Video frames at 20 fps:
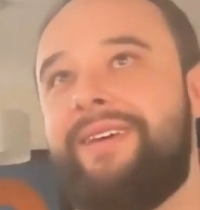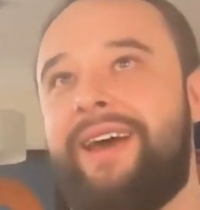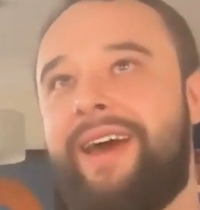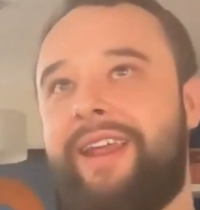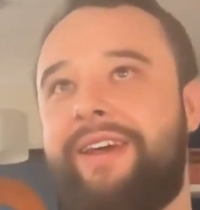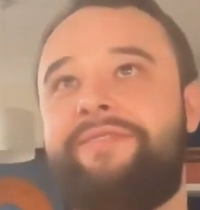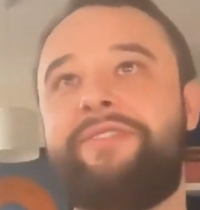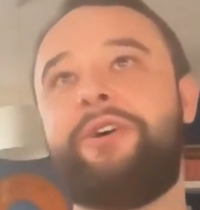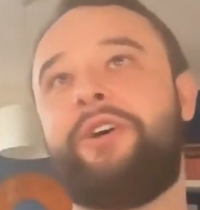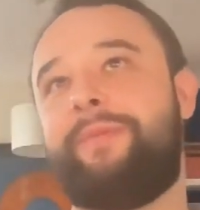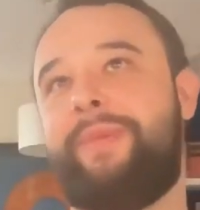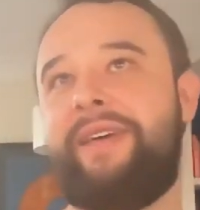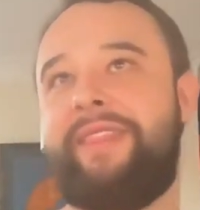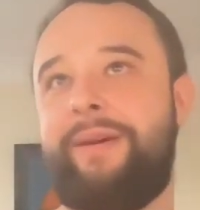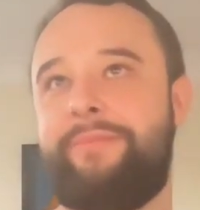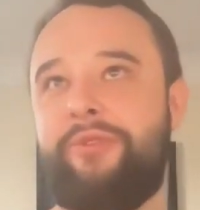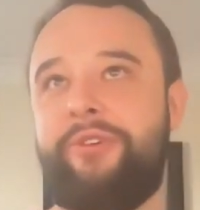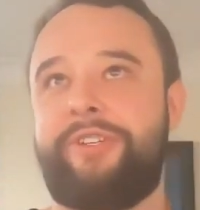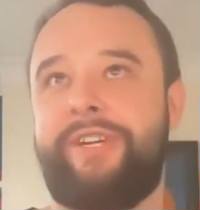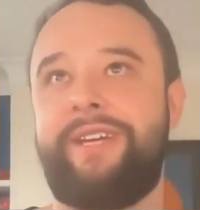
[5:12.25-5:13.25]
And I forgot about
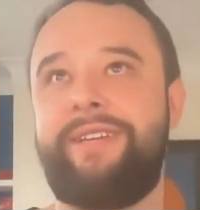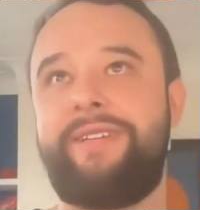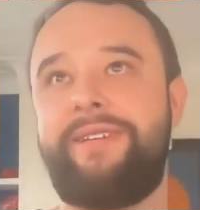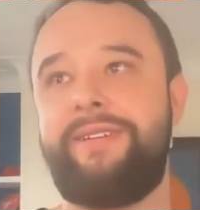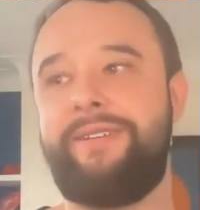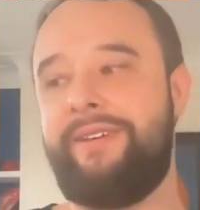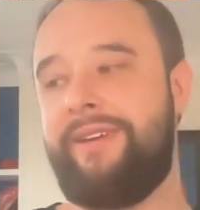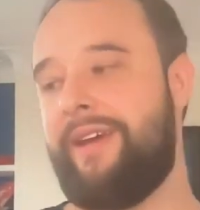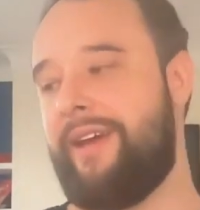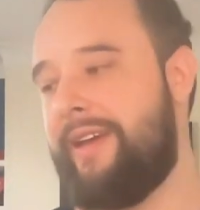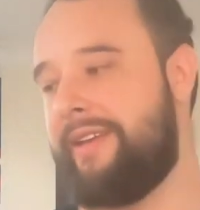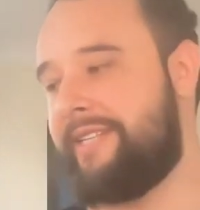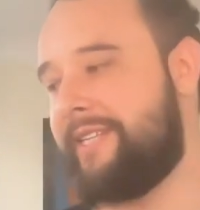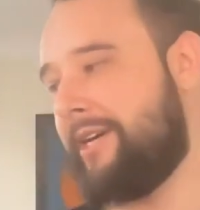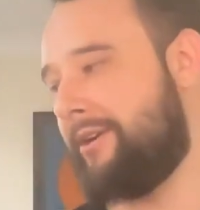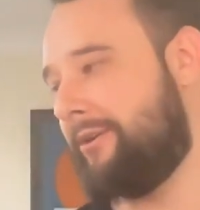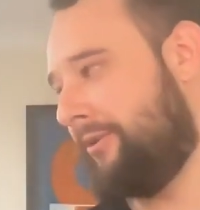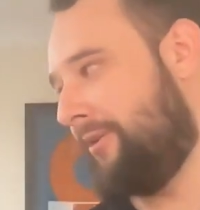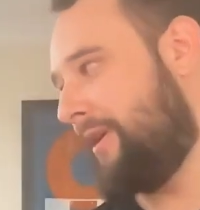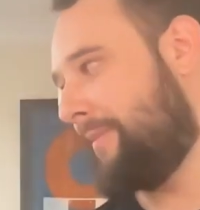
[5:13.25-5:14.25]
that project
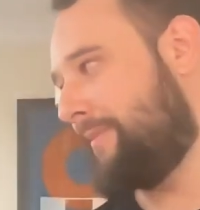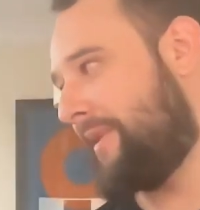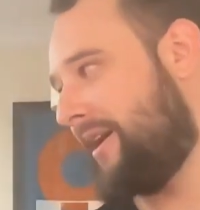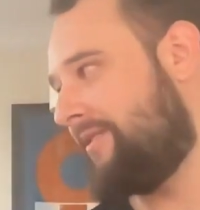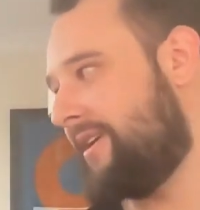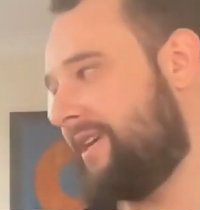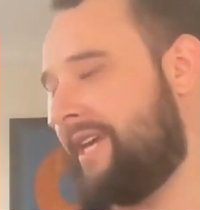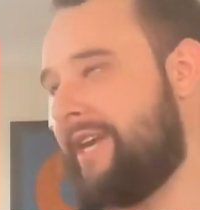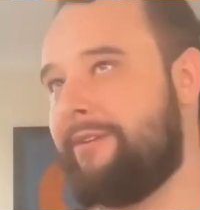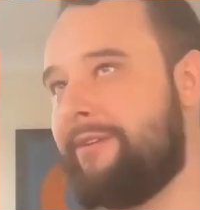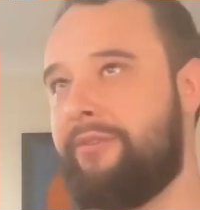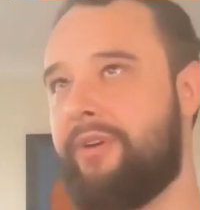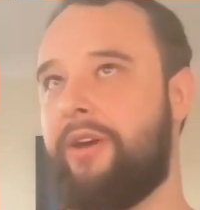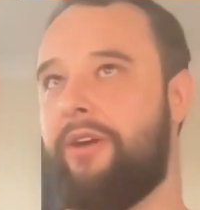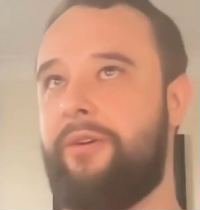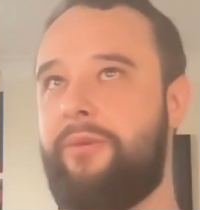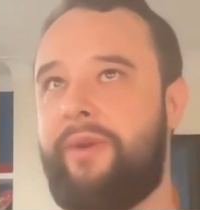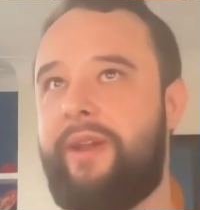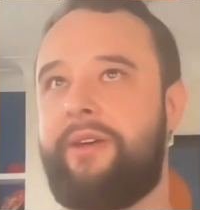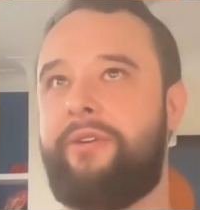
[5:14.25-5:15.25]
until about a year
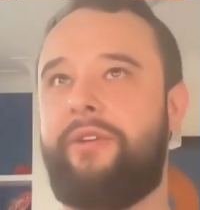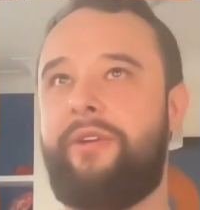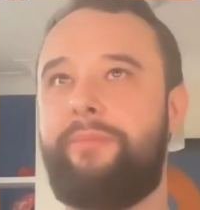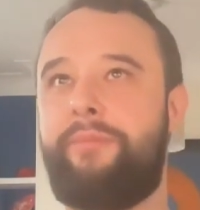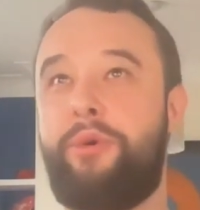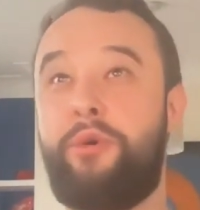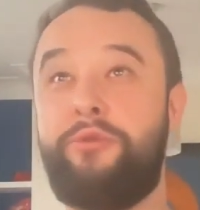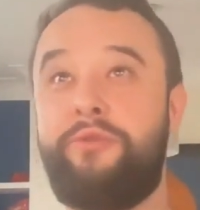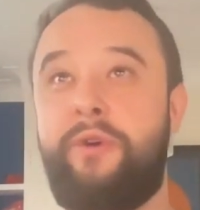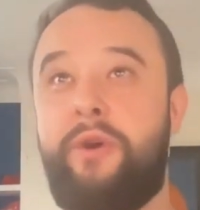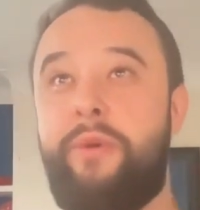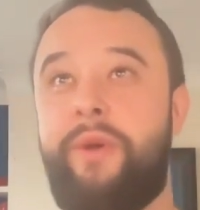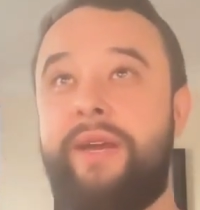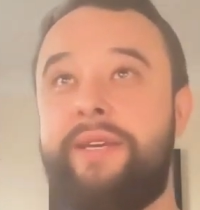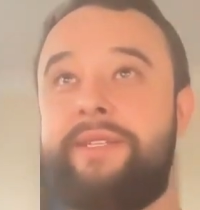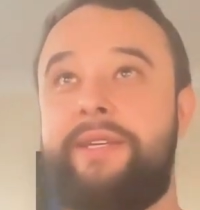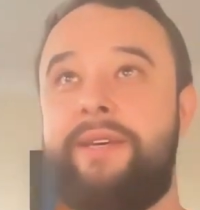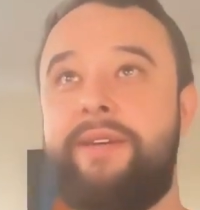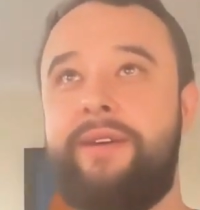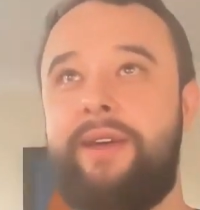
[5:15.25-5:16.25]
ago when I got a pull
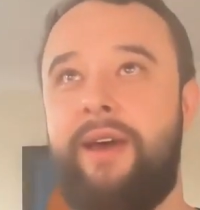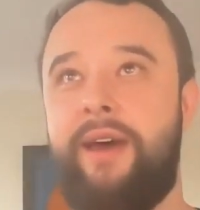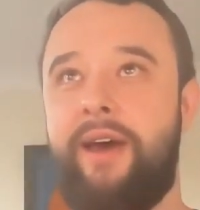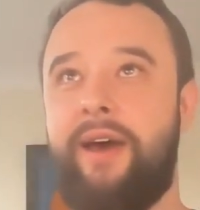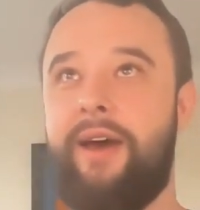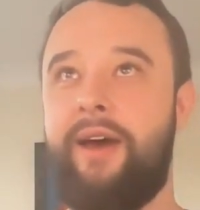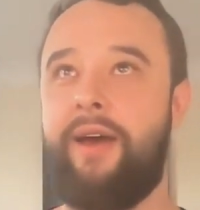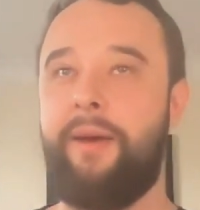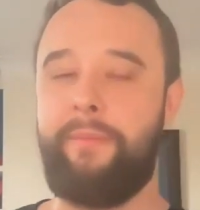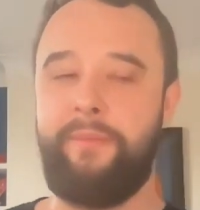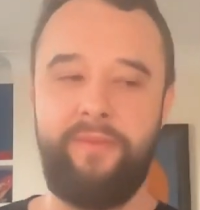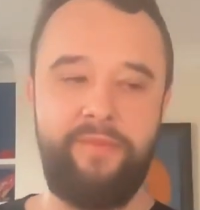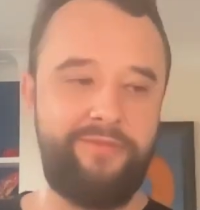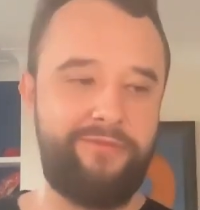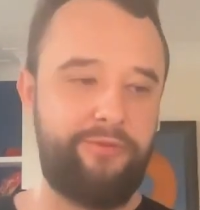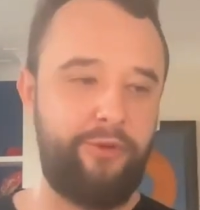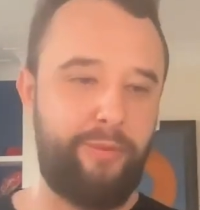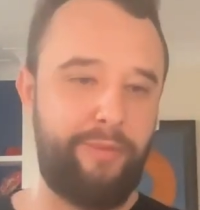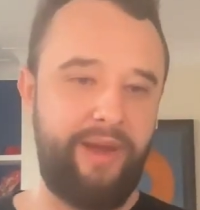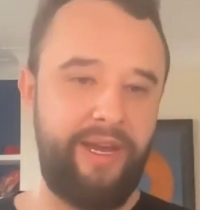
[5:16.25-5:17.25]
request
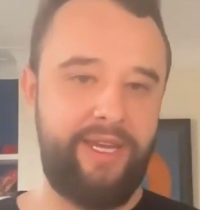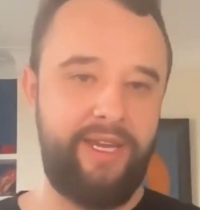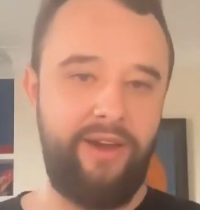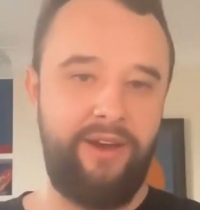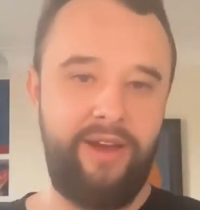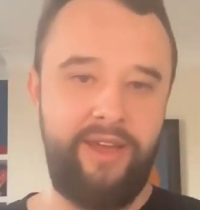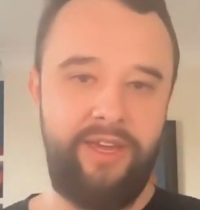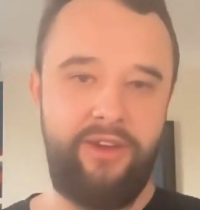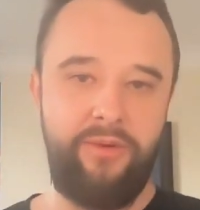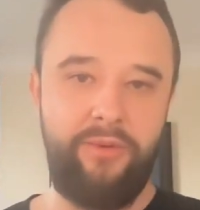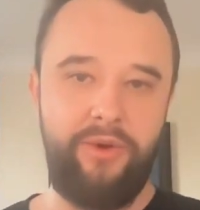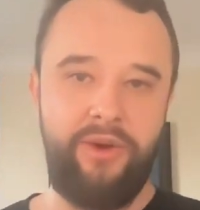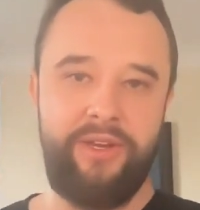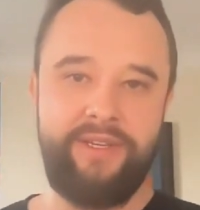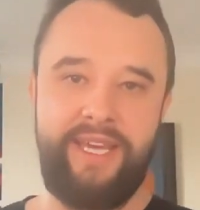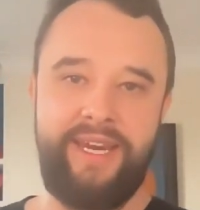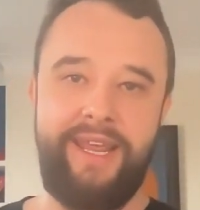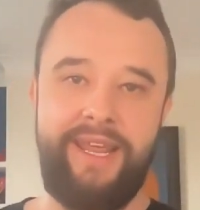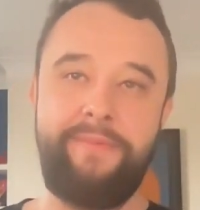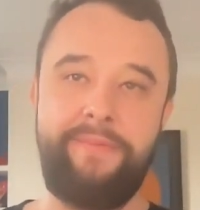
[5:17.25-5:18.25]
from a guy who
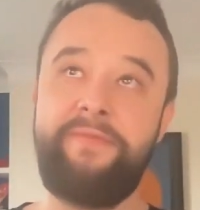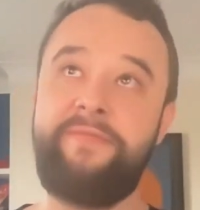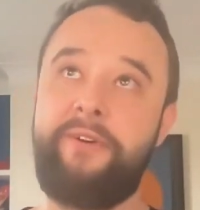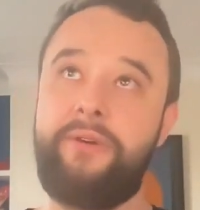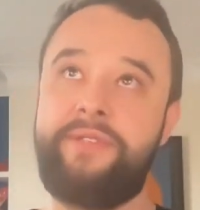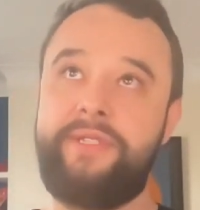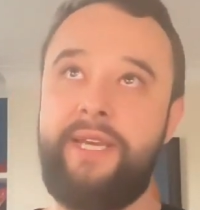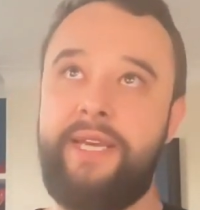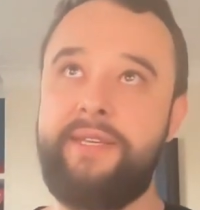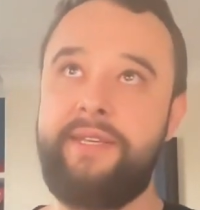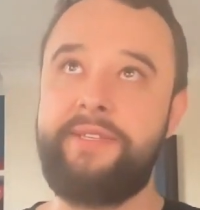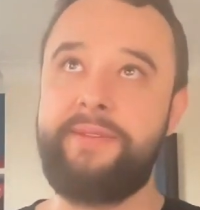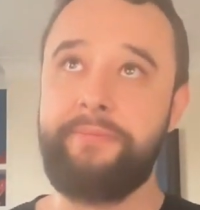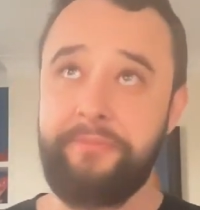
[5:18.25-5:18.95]
worked in Infosys.